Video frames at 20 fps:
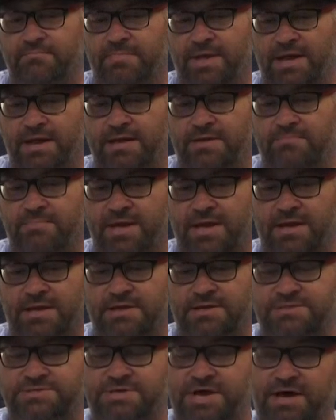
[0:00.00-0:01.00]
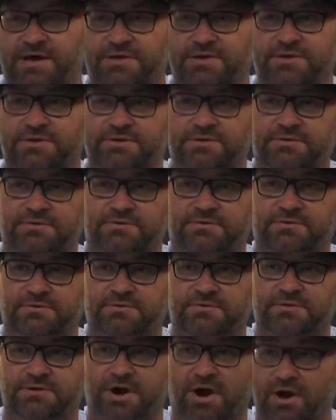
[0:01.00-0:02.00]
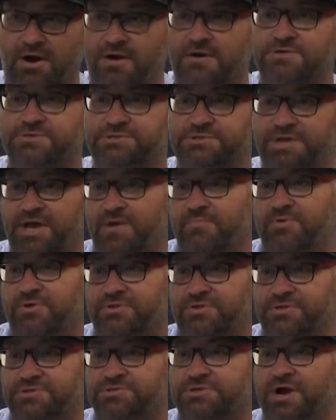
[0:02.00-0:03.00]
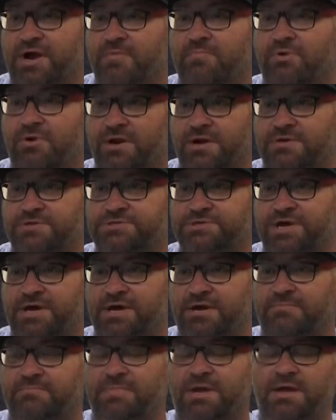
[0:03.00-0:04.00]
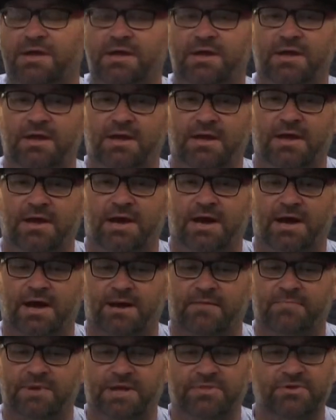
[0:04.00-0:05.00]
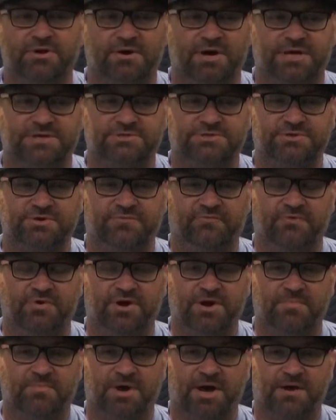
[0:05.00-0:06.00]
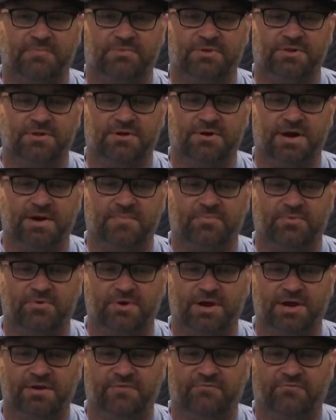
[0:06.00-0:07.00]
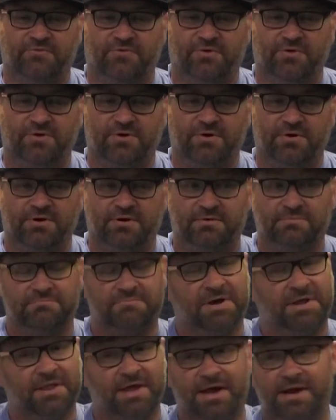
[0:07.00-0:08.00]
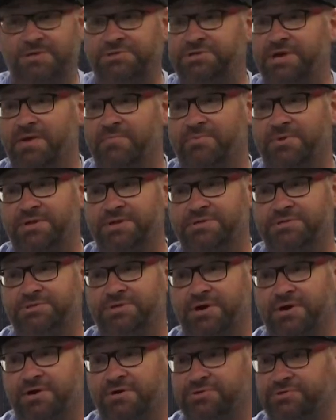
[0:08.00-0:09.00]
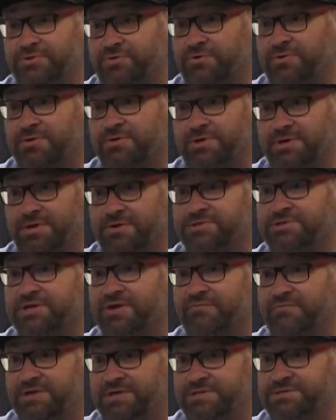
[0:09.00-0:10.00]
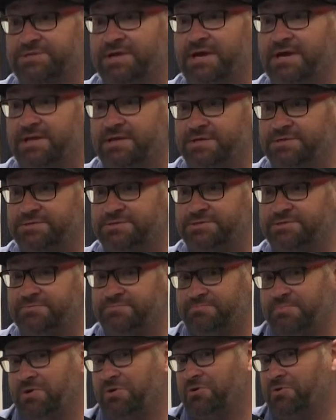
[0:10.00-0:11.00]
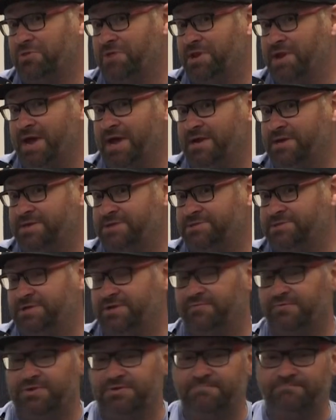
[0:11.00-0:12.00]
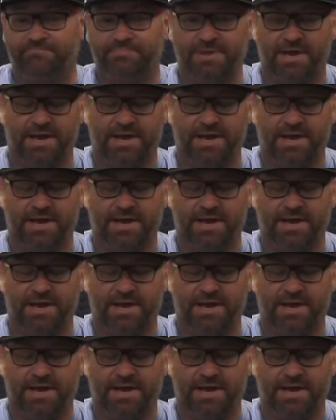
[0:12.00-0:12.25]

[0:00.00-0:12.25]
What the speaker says: many, many Italian cars came with these carburetors on them. And they're also a very popular upgrade for a lot of Japanese cars, older, 70s, 80s, early 90s even.